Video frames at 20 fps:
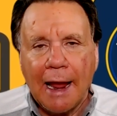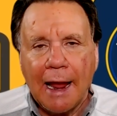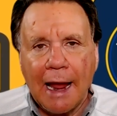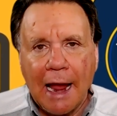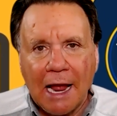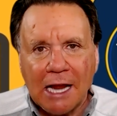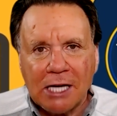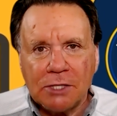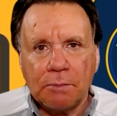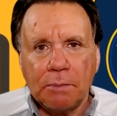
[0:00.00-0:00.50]

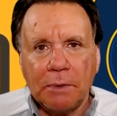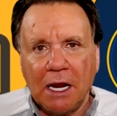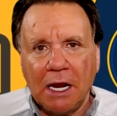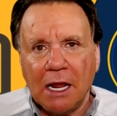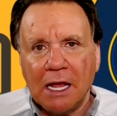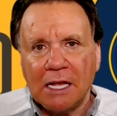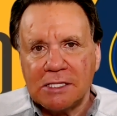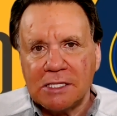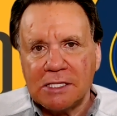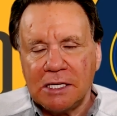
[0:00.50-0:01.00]

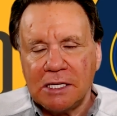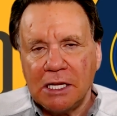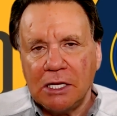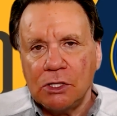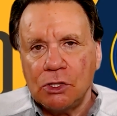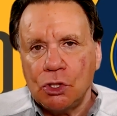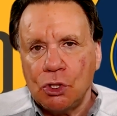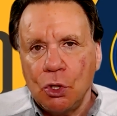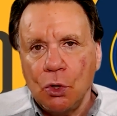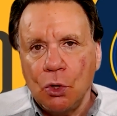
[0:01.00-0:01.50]
Ashby has
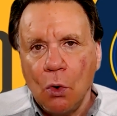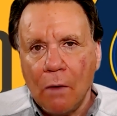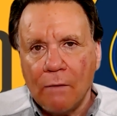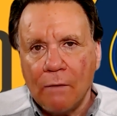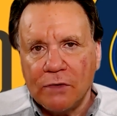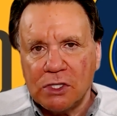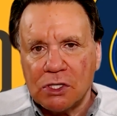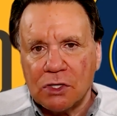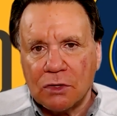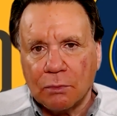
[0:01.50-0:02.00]
seen two
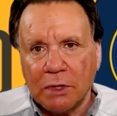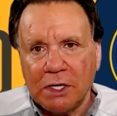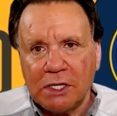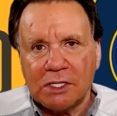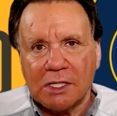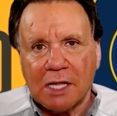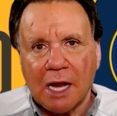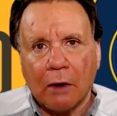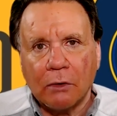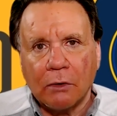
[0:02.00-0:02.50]
of his three
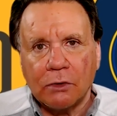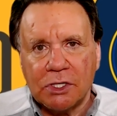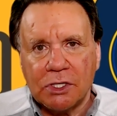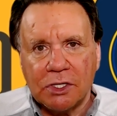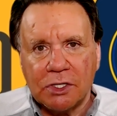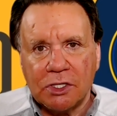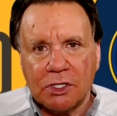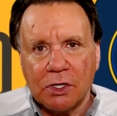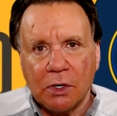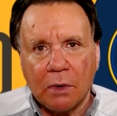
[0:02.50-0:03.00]
starts
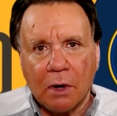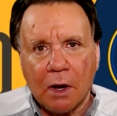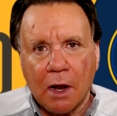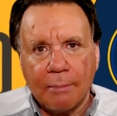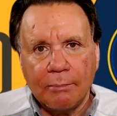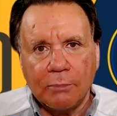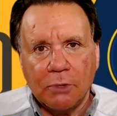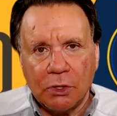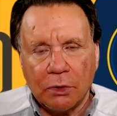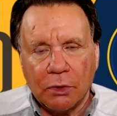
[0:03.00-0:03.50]
this year
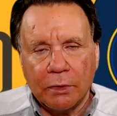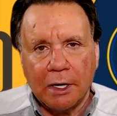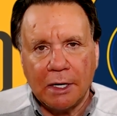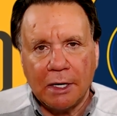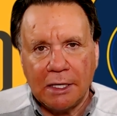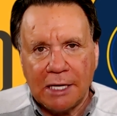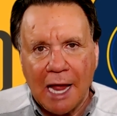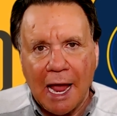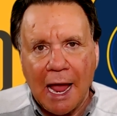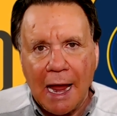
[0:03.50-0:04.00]
come during the
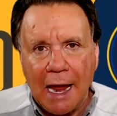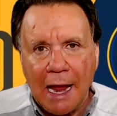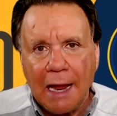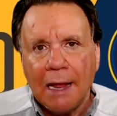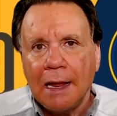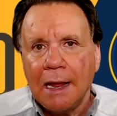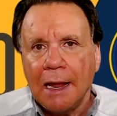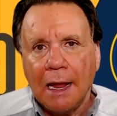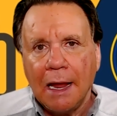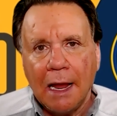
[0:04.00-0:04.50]

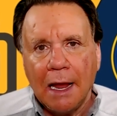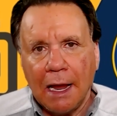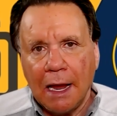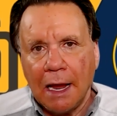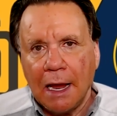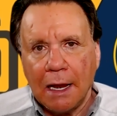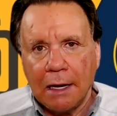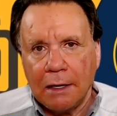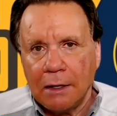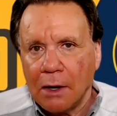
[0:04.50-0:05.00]
day,
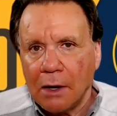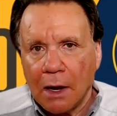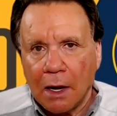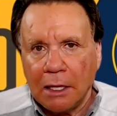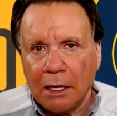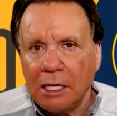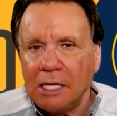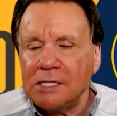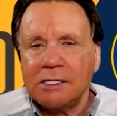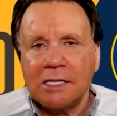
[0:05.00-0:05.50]
and
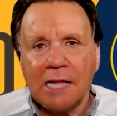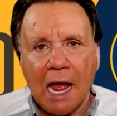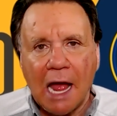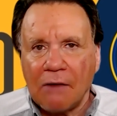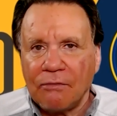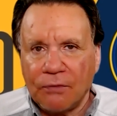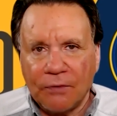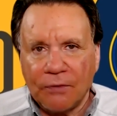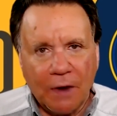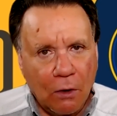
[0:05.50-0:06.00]
he's
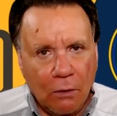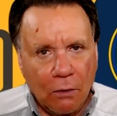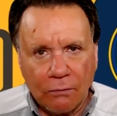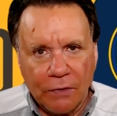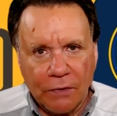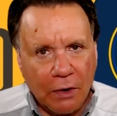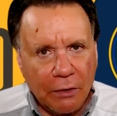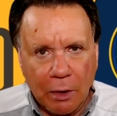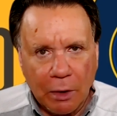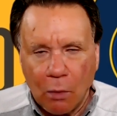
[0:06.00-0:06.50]
not fared
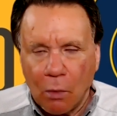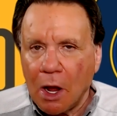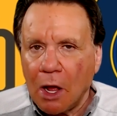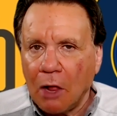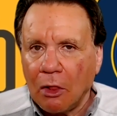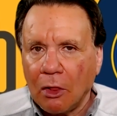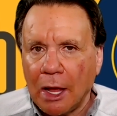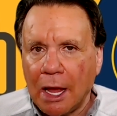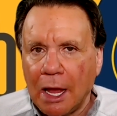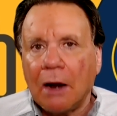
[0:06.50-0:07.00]
very
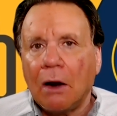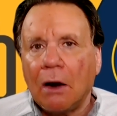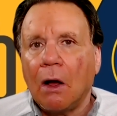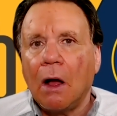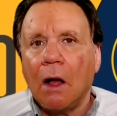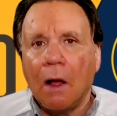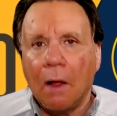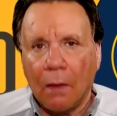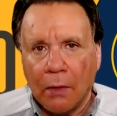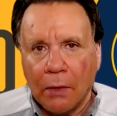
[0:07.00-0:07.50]
well at
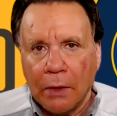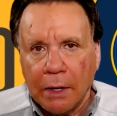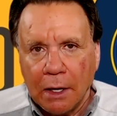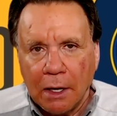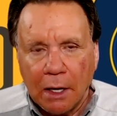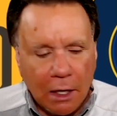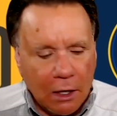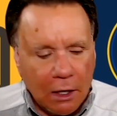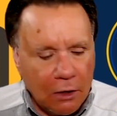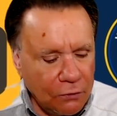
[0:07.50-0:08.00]
all
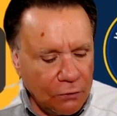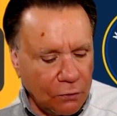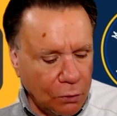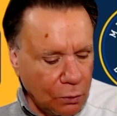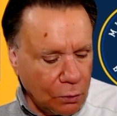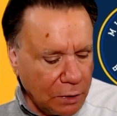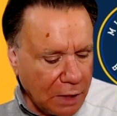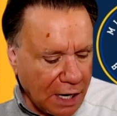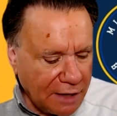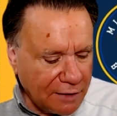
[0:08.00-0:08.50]
in his
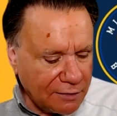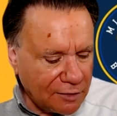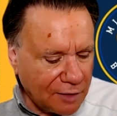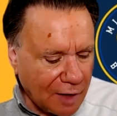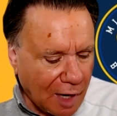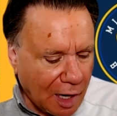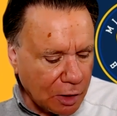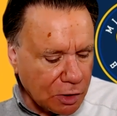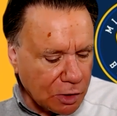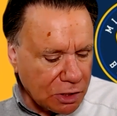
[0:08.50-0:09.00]
two-day
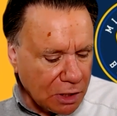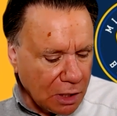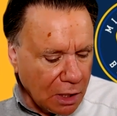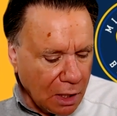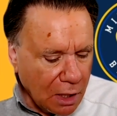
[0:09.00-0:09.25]
starts.